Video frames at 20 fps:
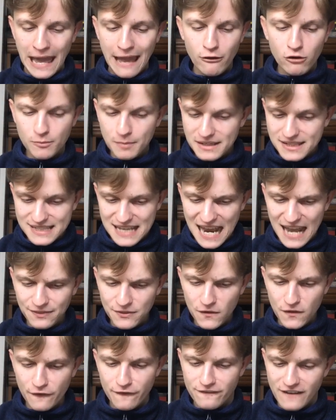It would be sad
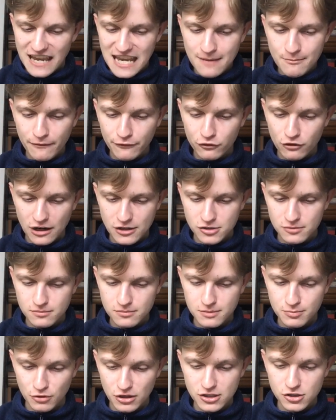that the fame of
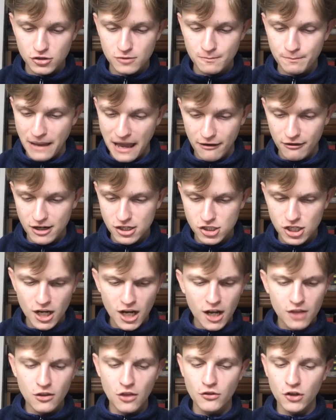Greshamsbury should perish,
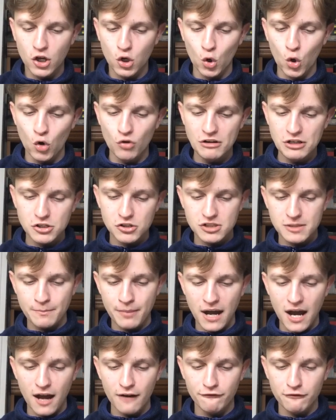and that the glory should
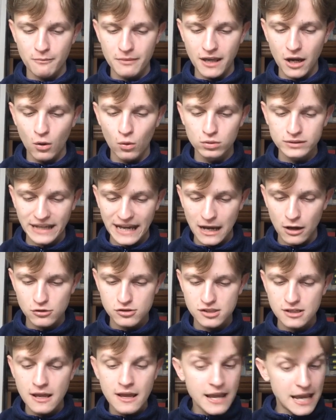depart from the old house.